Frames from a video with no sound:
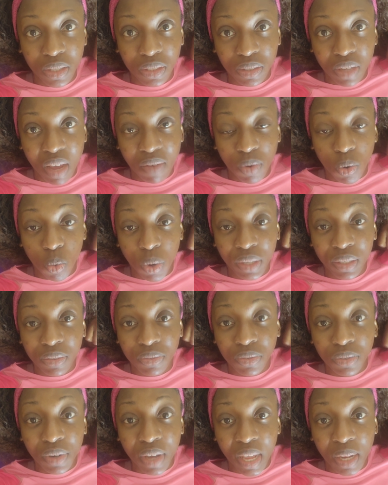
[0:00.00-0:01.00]
So have a
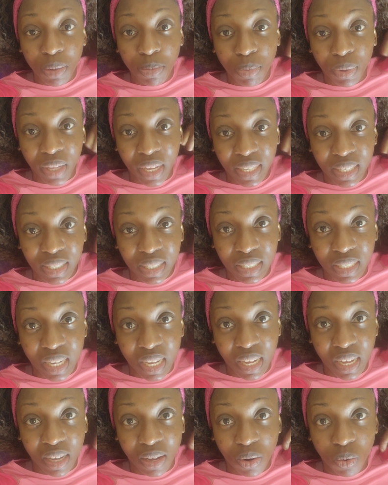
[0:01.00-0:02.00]
wonderful and a blessed
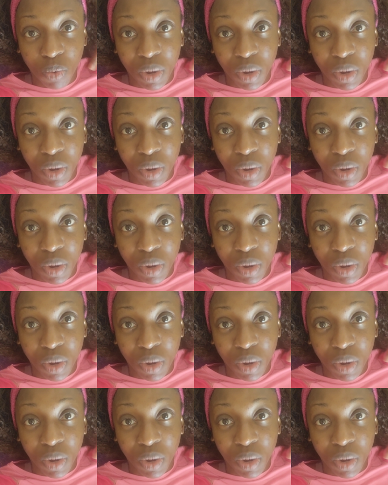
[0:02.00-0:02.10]
day.